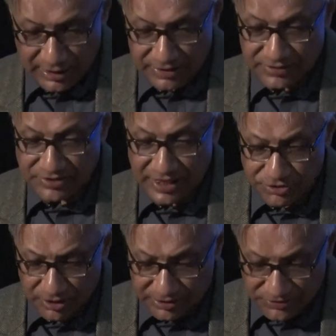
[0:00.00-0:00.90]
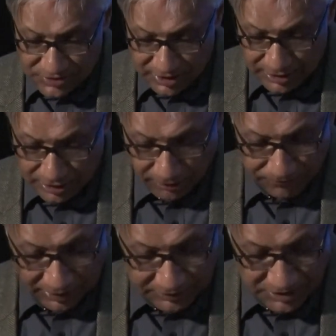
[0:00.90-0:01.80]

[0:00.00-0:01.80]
is the central concern of other